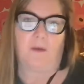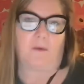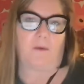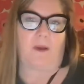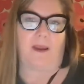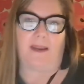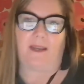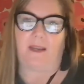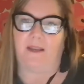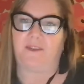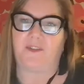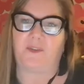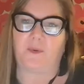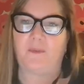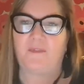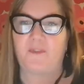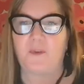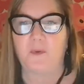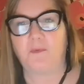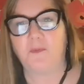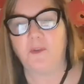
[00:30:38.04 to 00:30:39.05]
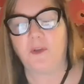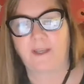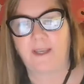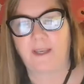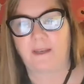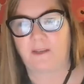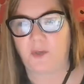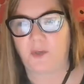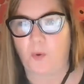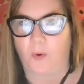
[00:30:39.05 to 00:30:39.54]
Right. And so if you look
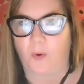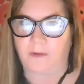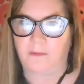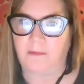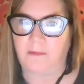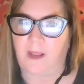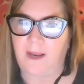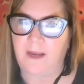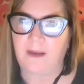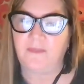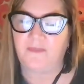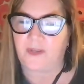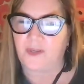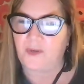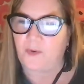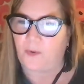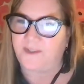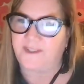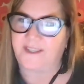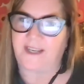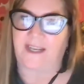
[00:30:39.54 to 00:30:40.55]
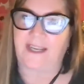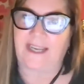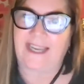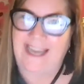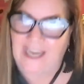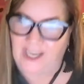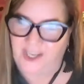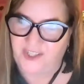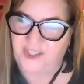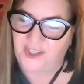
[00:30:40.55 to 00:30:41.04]
at your life and your
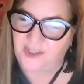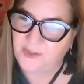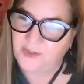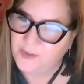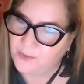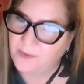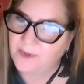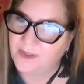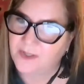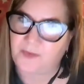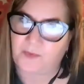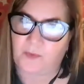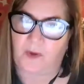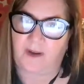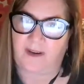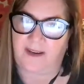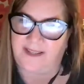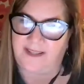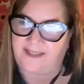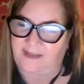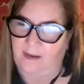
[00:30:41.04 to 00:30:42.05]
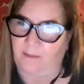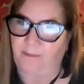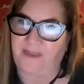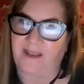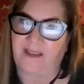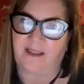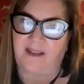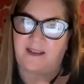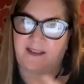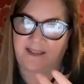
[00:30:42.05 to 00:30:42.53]
dedication to this work as
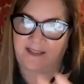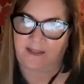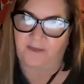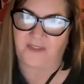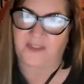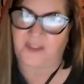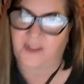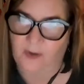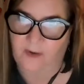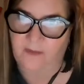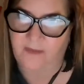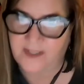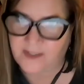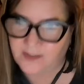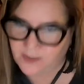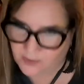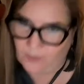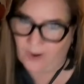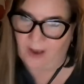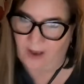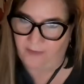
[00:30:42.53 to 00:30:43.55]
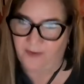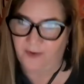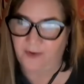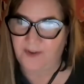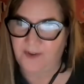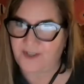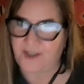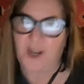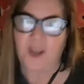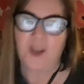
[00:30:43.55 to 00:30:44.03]
something that is of service to
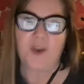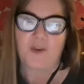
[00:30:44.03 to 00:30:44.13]
others,